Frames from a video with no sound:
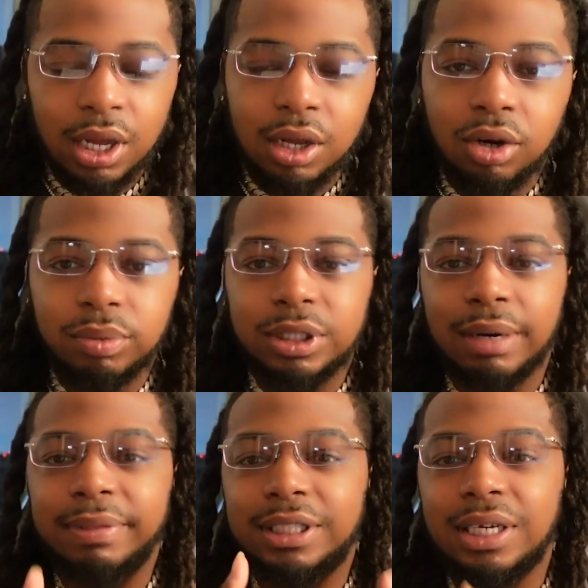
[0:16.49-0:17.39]
You know what I'm saying?
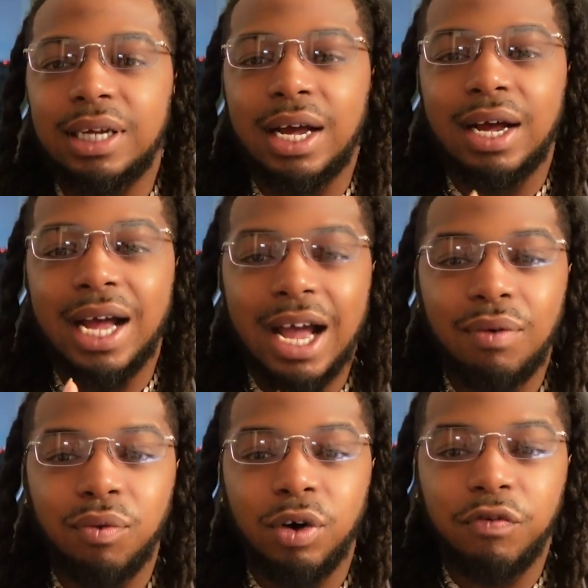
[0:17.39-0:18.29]
I'm going to tell y'all
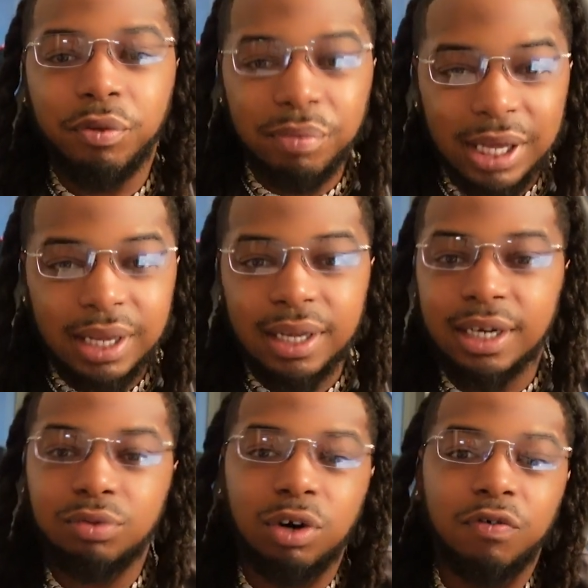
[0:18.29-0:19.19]
how it worked for me and
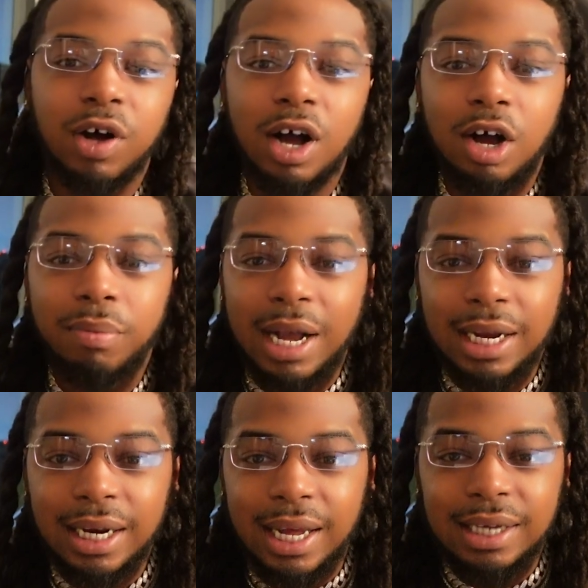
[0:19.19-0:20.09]
it's worked for all my
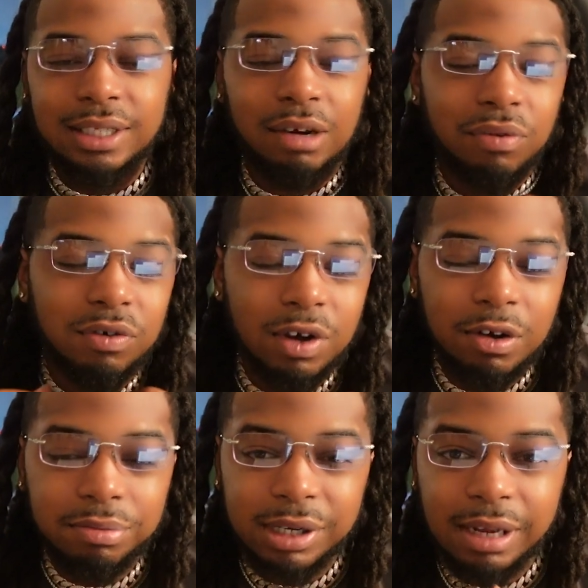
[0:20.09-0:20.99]
clients, how we've
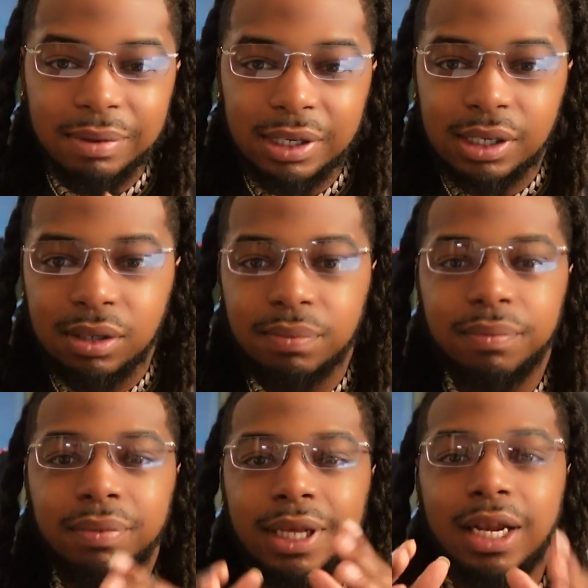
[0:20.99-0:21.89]
always been able to hit them.
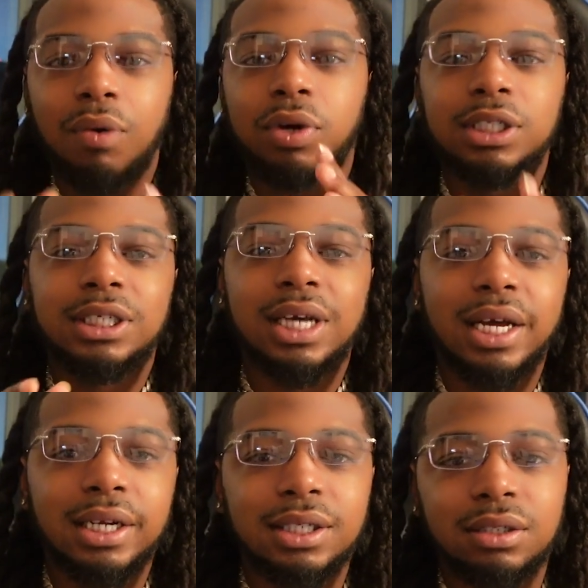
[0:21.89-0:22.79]
And I want to tell
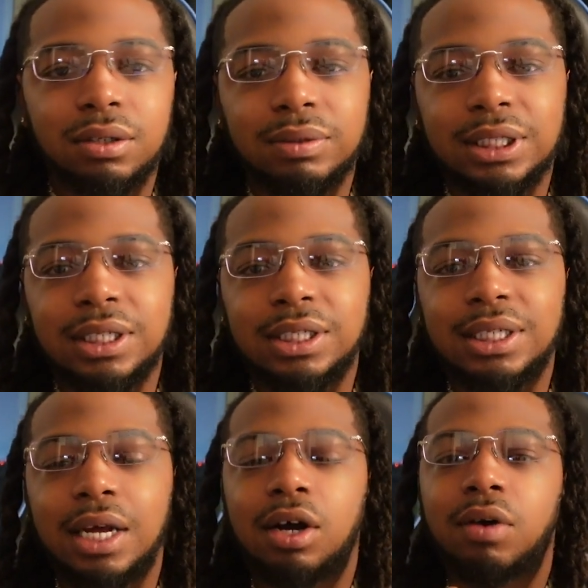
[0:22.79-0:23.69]
y'all this, you know what I'm saying? It's
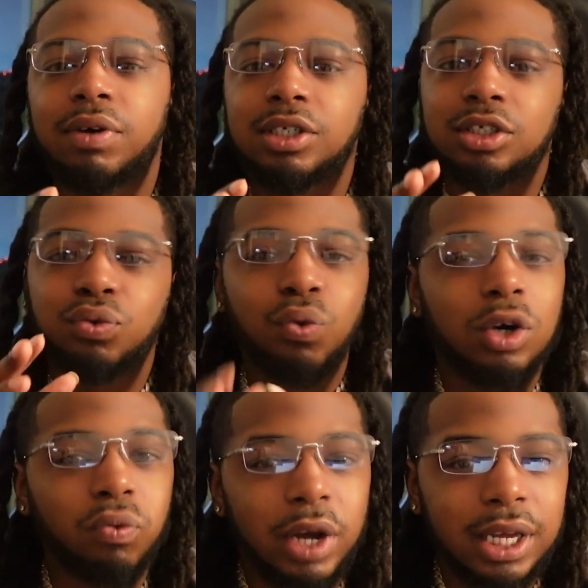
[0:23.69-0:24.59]
not always just
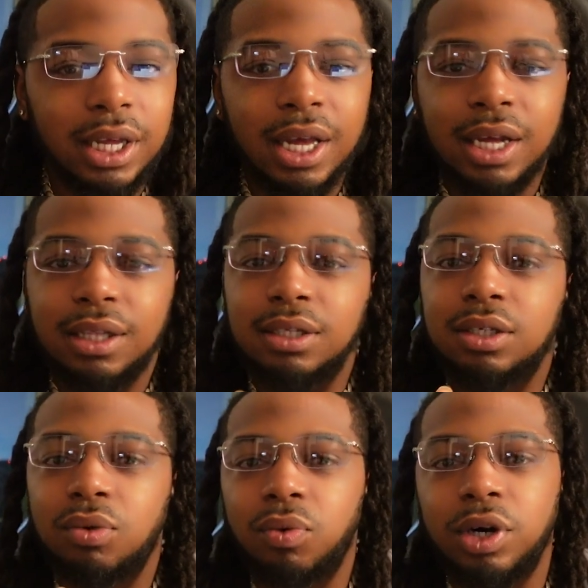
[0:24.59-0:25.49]
one way this
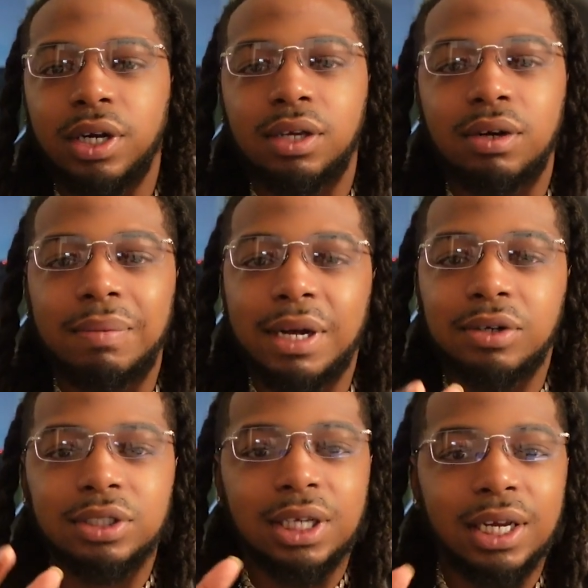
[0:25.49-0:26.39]
can work. You know, I'm not going
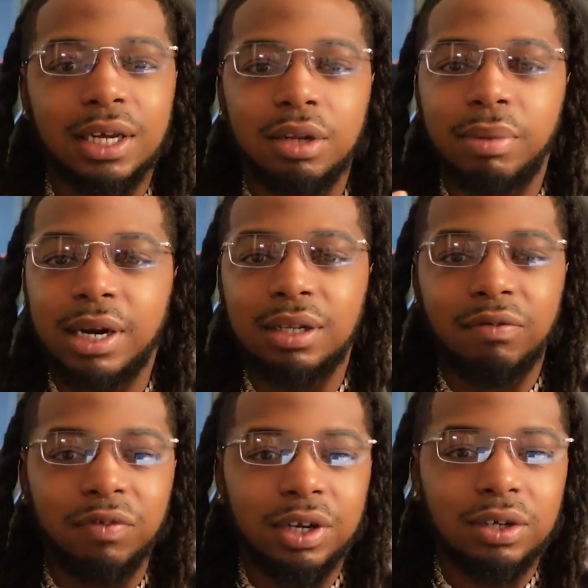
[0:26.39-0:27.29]
to say that anybody other
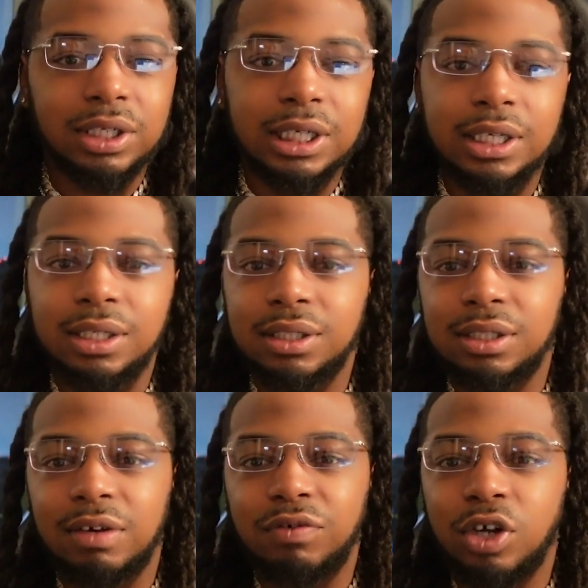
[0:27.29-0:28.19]
videos and any other
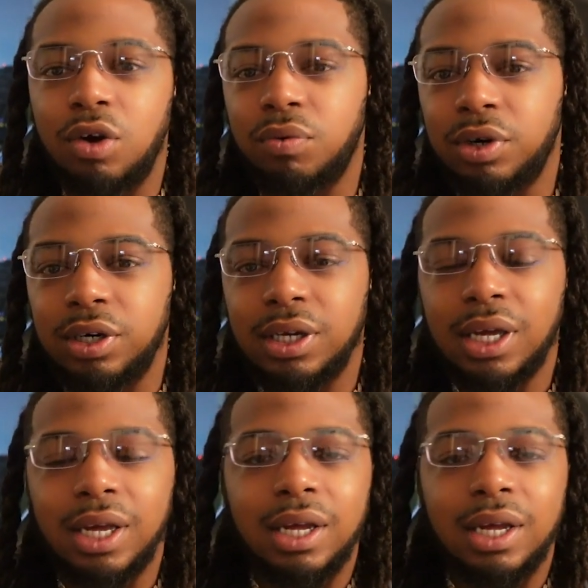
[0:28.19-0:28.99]
stuff don't work.